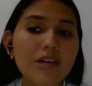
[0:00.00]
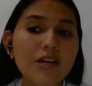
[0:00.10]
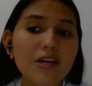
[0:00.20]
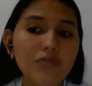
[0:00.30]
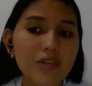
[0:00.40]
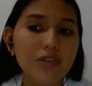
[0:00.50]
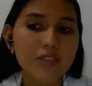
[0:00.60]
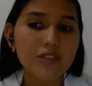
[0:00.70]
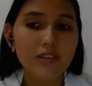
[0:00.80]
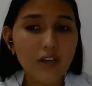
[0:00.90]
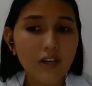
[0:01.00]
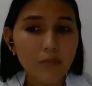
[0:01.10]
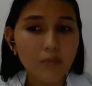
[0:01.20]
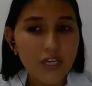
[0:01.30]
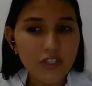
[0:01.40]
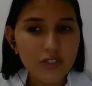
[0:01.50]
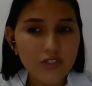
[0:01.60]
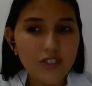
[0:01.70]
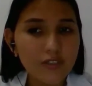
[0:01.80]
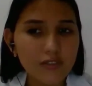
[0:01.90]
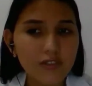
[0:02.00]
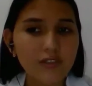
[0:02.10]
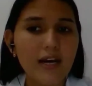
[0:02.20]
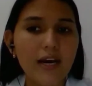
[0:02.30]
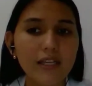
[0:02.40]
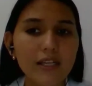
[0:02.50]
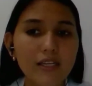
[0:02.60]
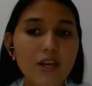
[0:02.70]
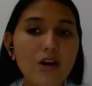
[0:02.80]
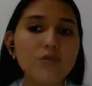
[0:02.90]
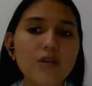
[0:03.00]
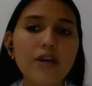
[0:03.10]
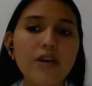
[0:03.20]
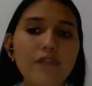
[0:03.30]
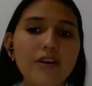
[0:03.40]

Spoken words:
and prolong the disease-free international for millions of people worldwide.